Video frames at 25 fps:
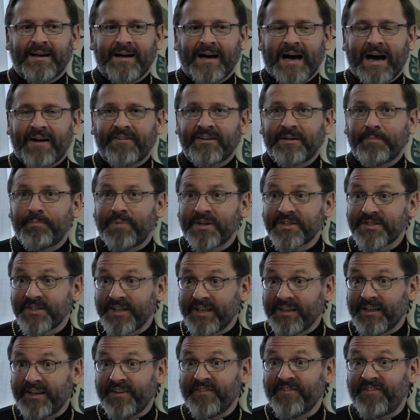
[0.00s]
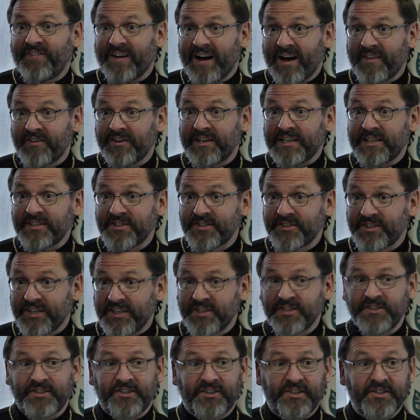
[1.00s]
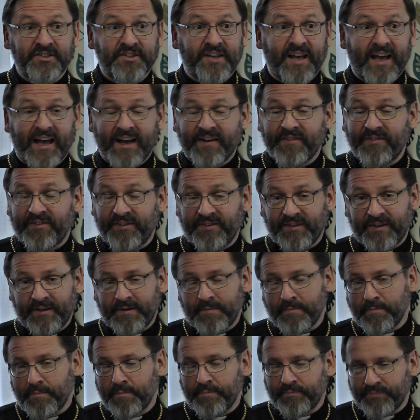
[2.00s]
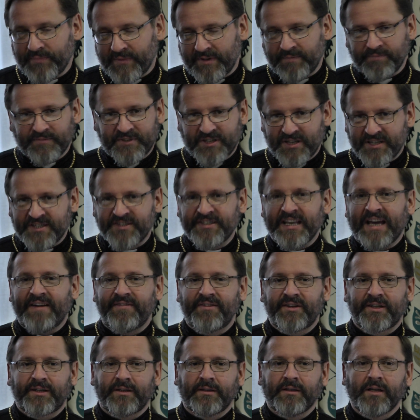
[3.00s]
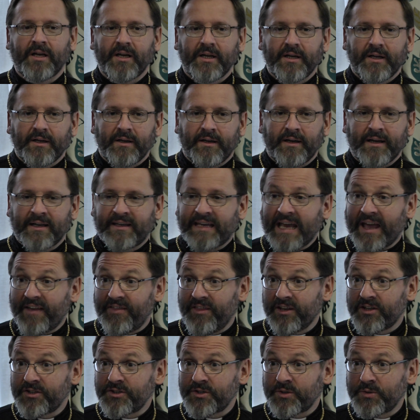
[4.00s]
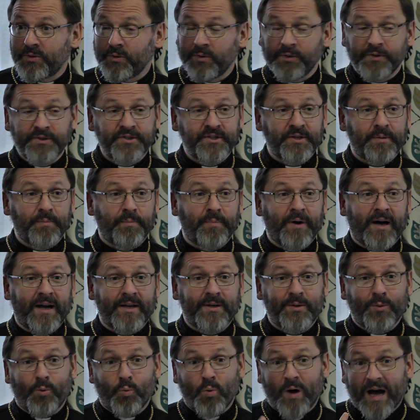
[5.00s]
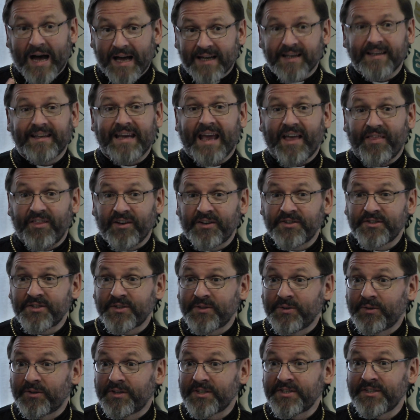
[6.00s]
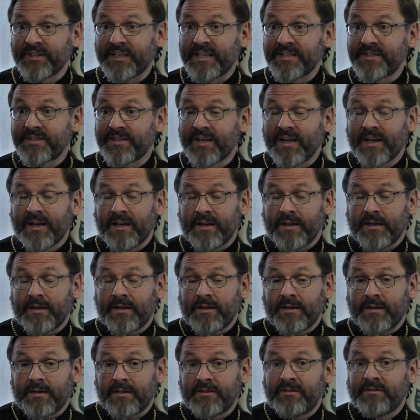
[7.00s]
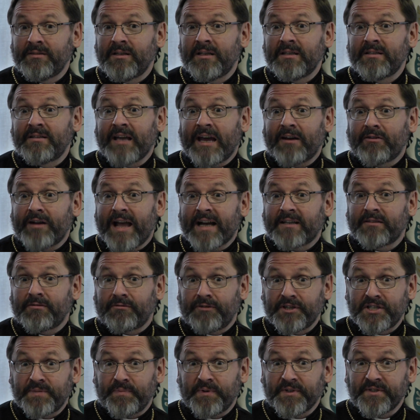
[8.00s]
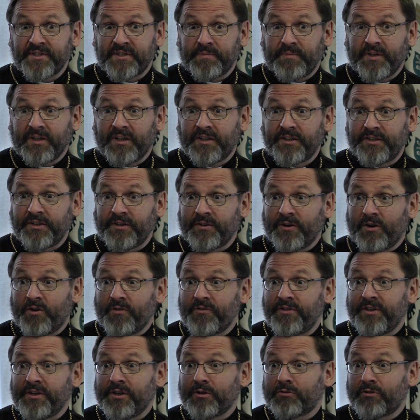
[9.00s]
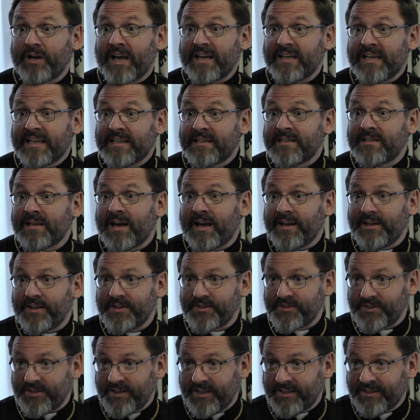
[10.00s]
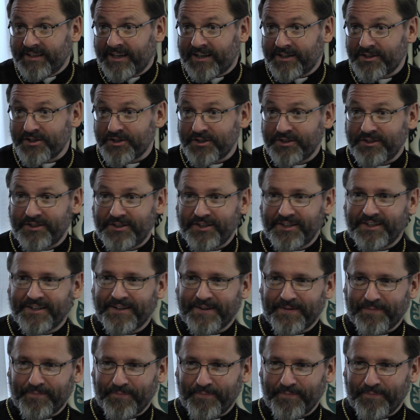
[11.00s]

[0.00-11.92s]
our Basilian father and sisters have several Catholic schools, but one Catholic school is direct responsibility of the Ukrainian diocese in Argentina.